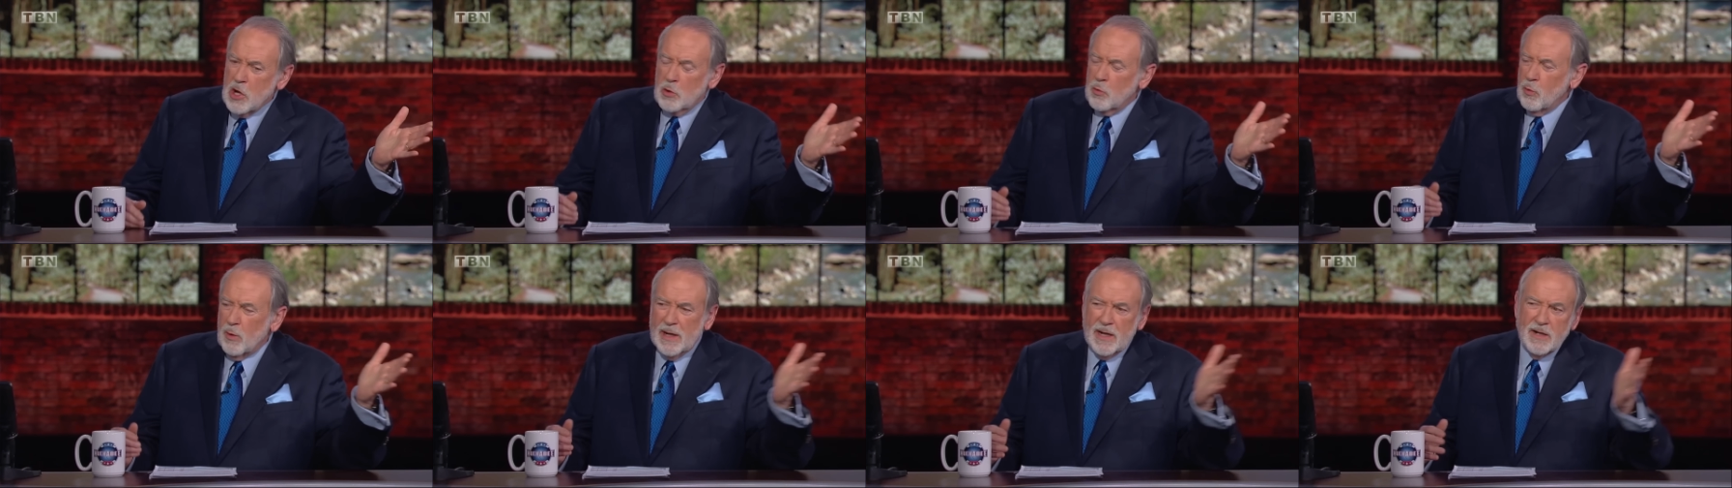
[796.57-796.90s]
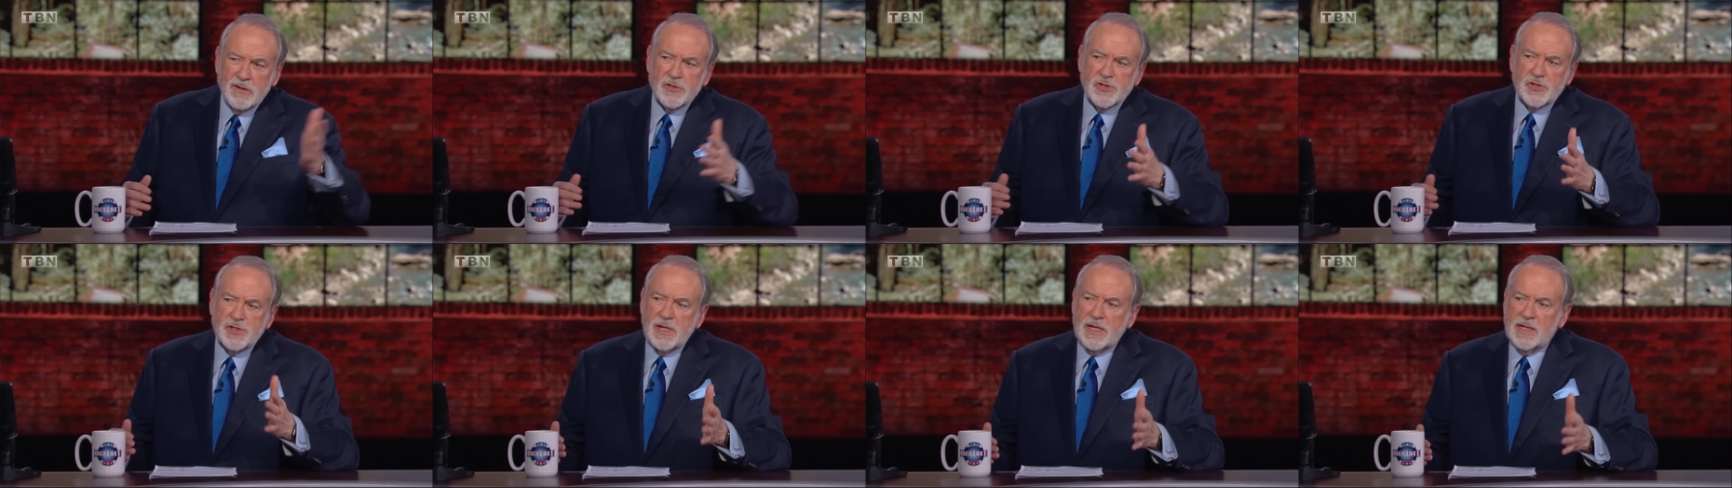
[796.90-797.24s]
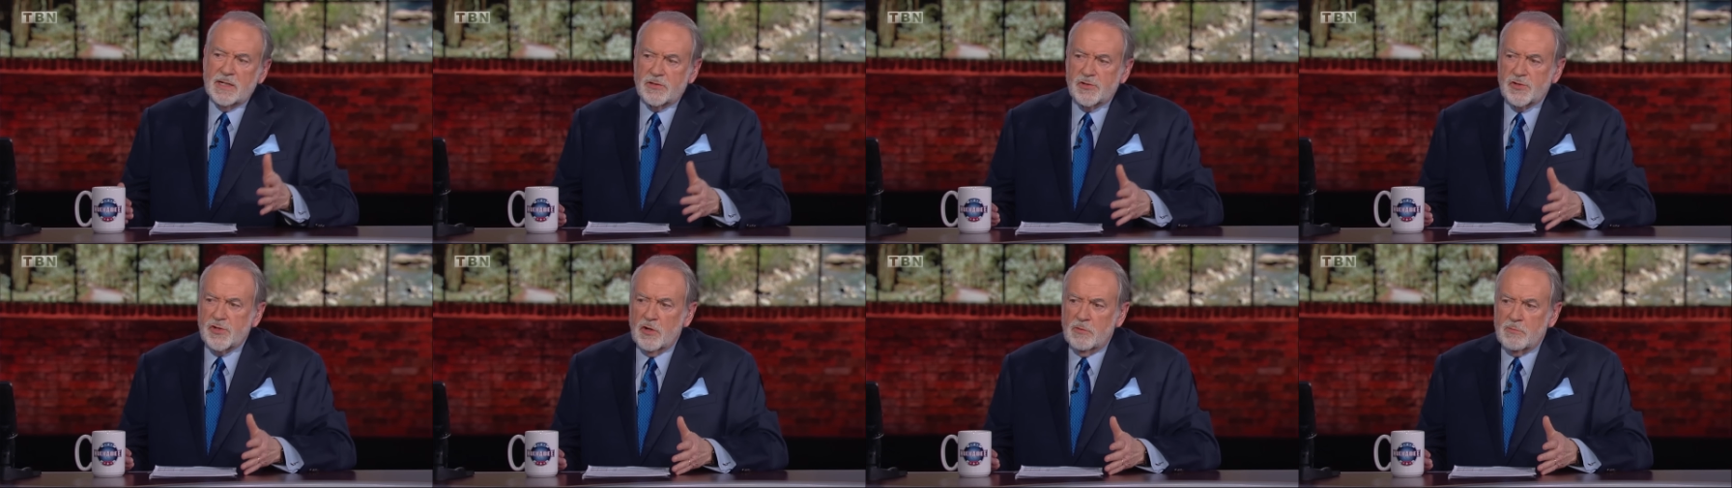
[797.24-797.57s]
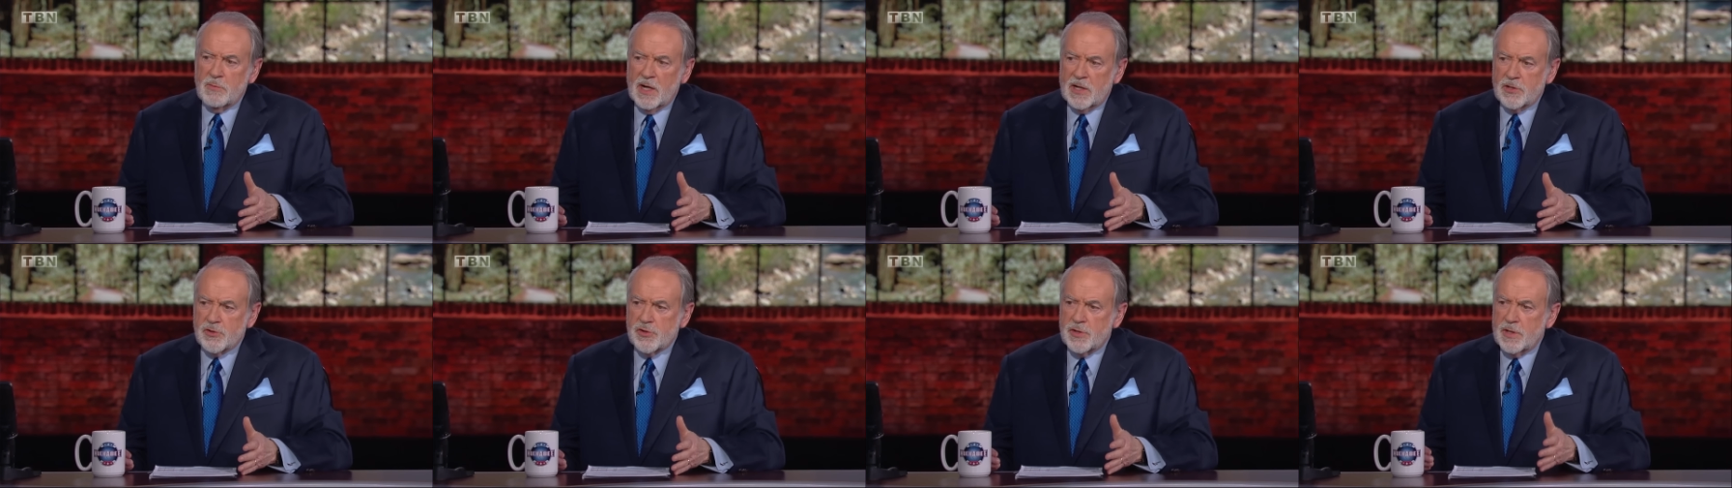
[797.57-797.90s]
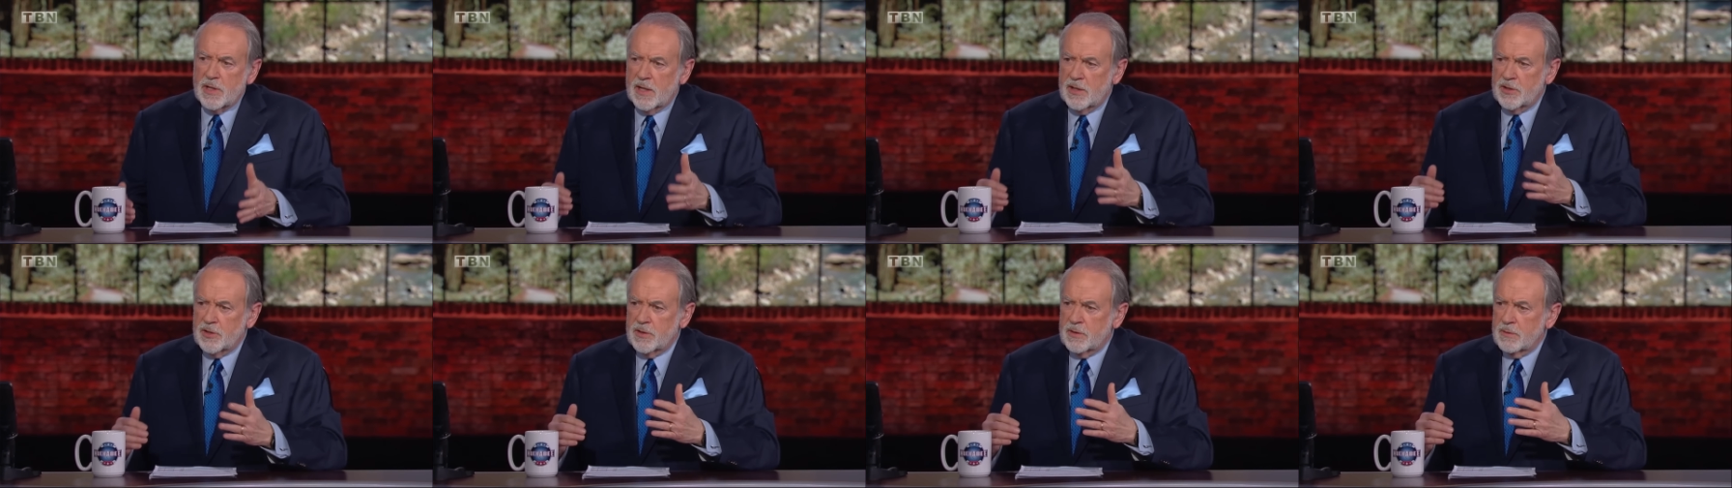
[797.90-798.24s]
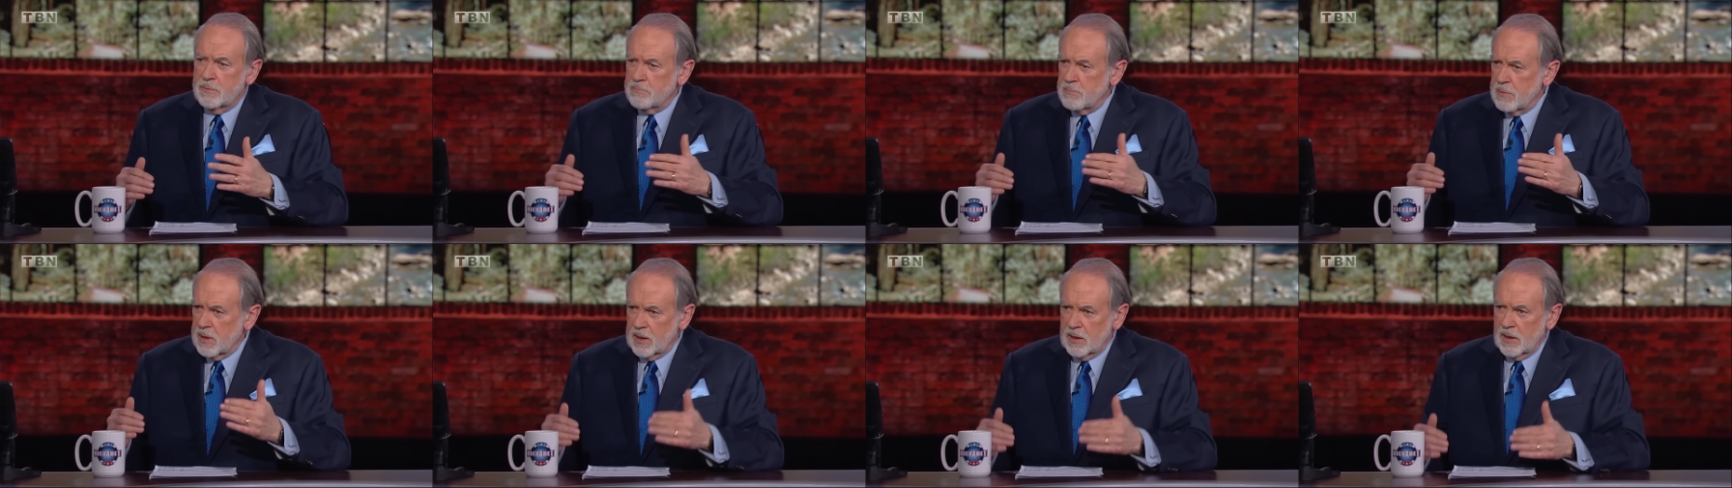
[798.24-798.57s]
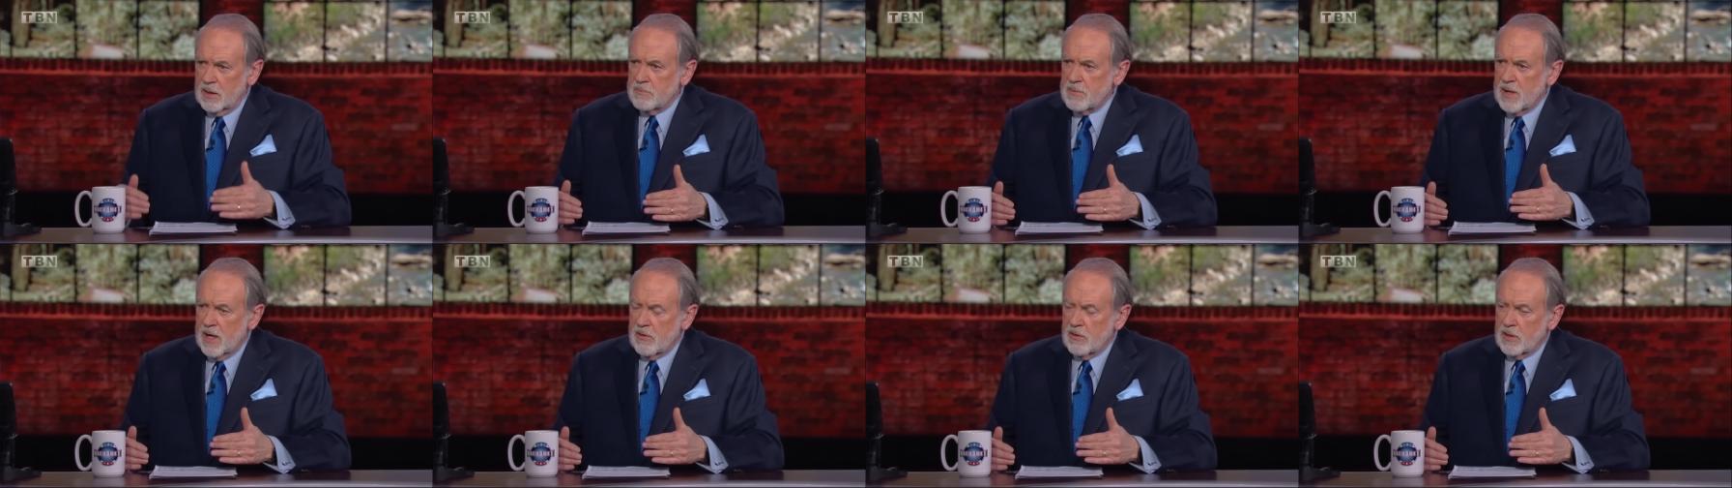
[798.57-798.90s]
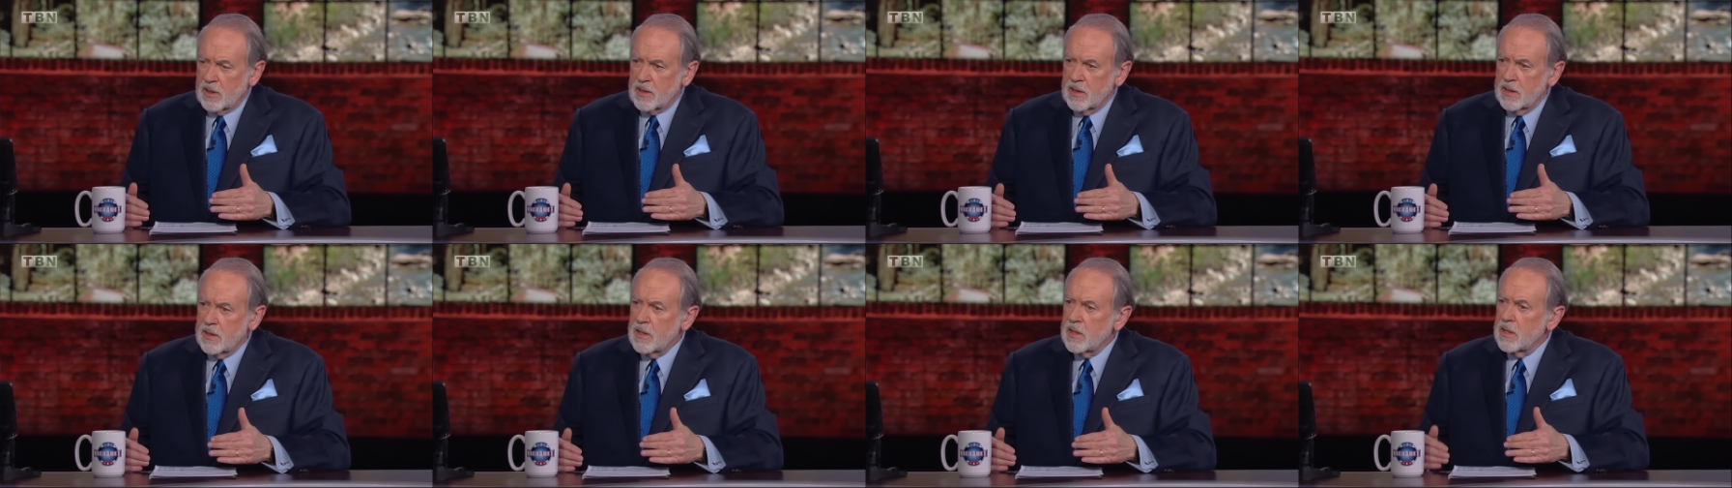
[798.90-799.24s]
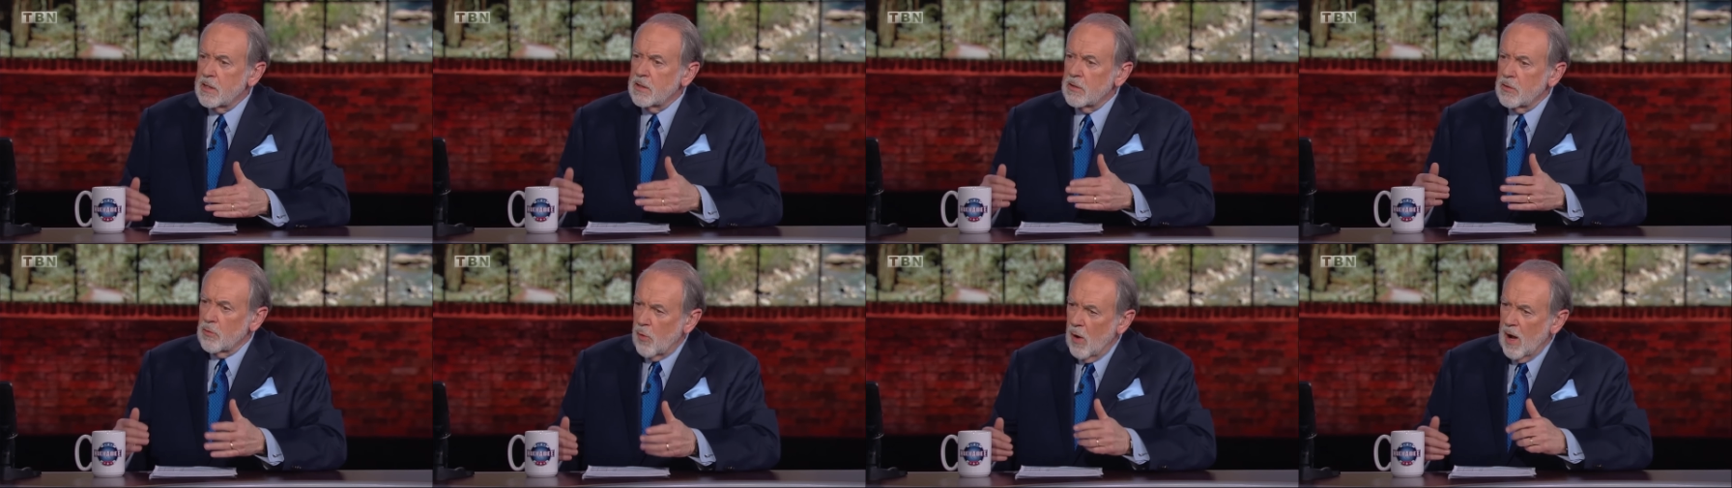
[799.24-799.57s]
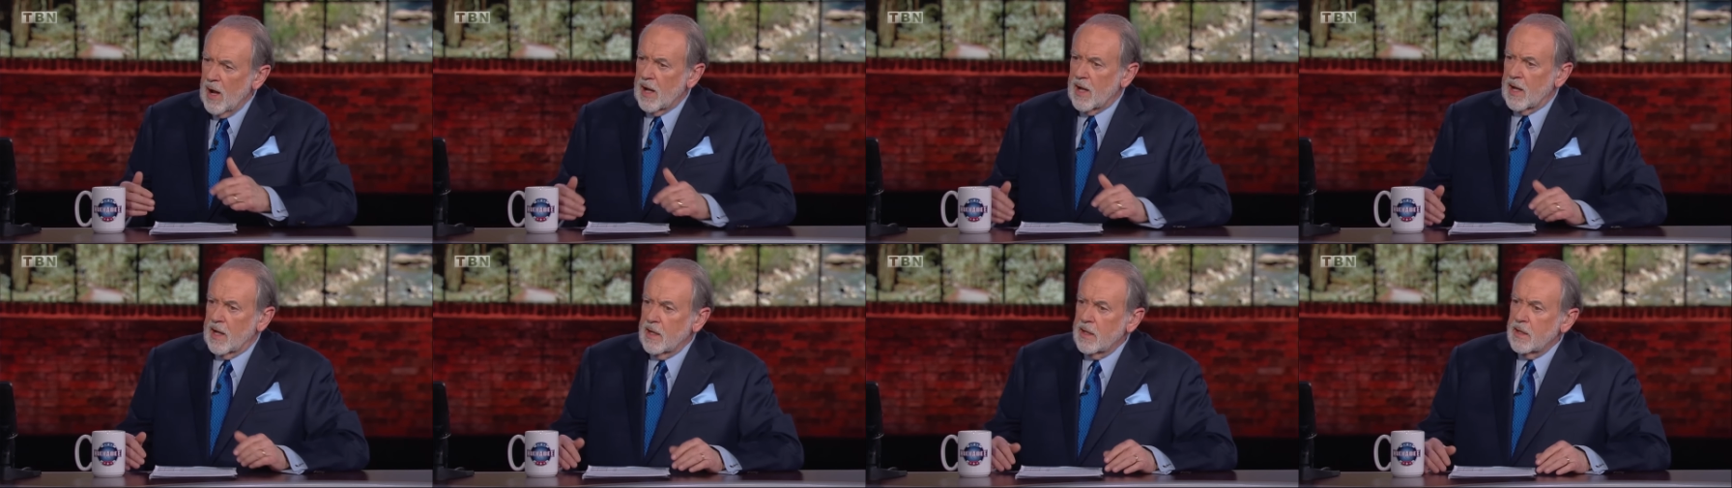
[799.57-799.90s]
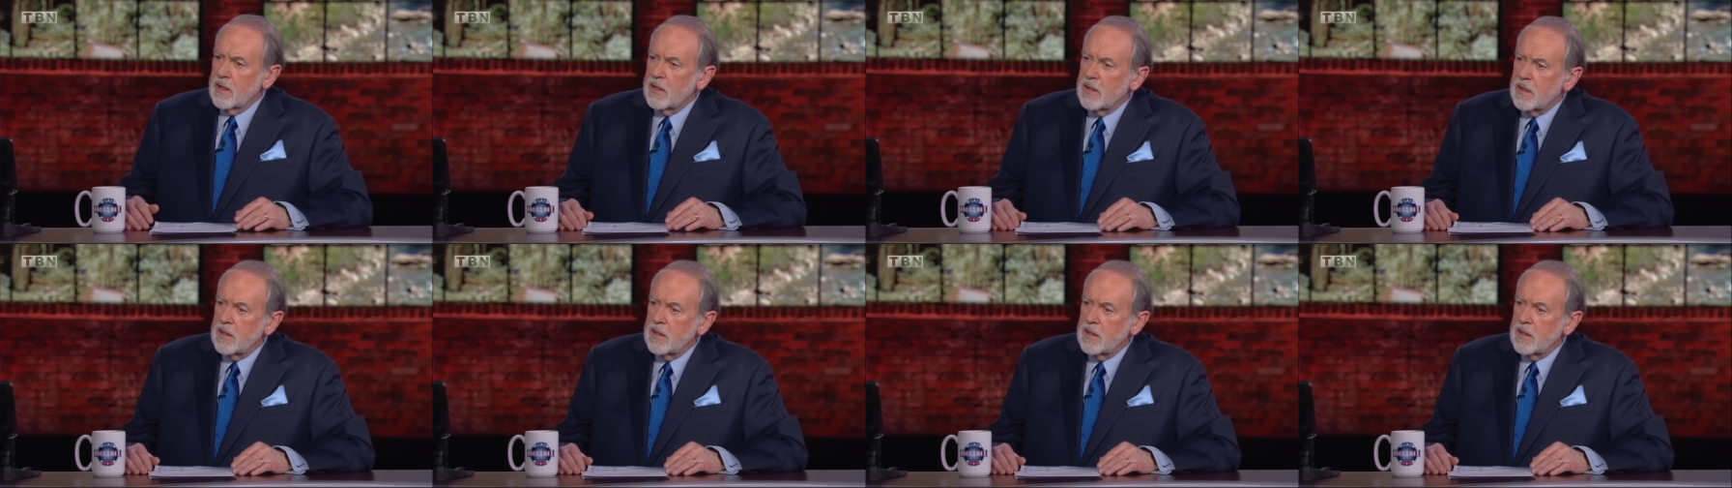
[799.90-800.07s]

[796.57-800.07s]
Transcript: We don't see it so much in middle America. Why?